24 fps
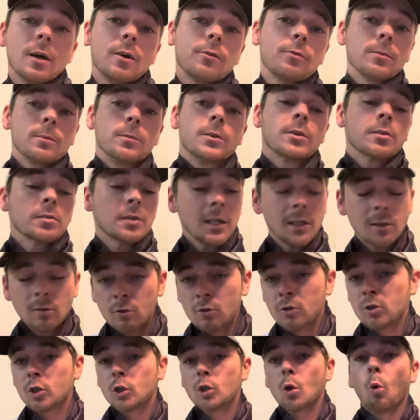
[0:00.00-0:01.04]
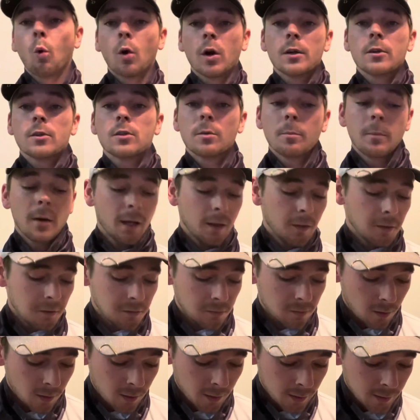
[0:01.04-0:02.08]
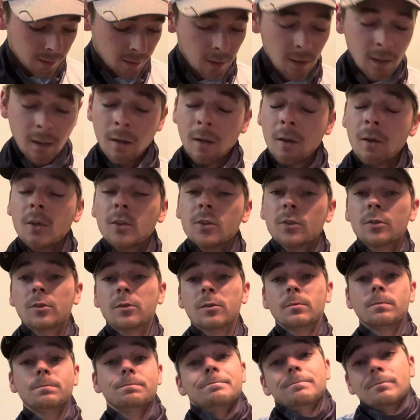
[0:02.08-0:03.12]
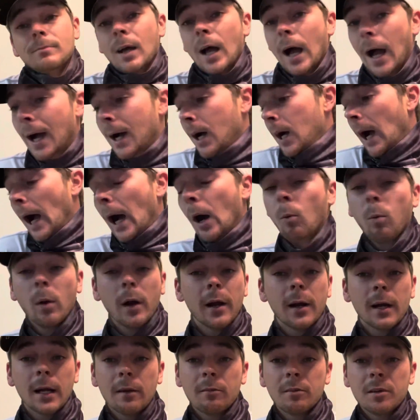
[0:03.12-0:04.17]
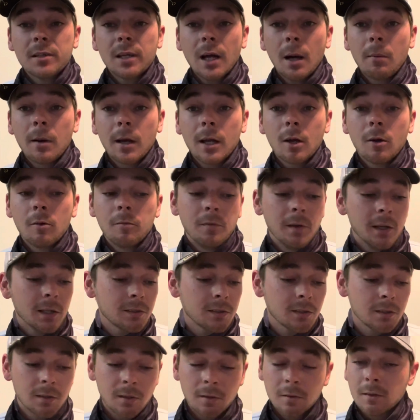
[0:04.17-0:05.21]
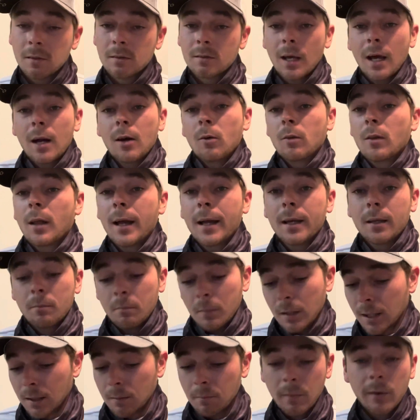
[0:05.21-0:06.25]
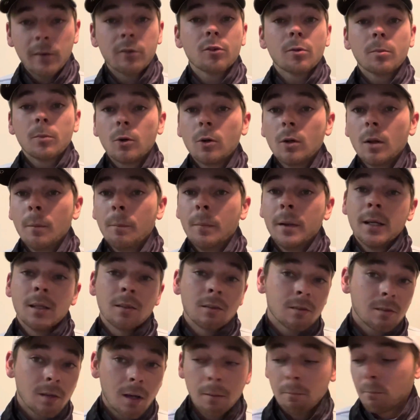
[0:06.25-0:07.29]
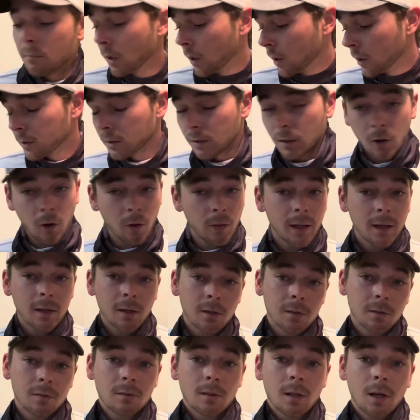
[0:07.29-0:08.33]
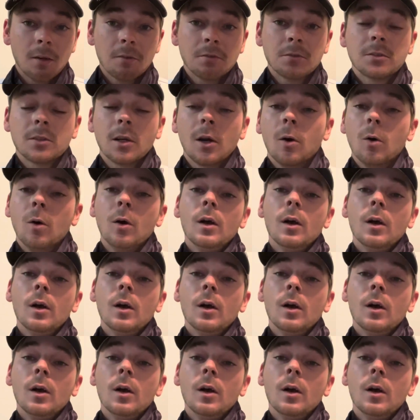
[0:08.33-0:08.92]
from just getting scorched by the sun. I wear it every time I go fishing just because I don't like being miserable and being sunburnt and all that good stuff. So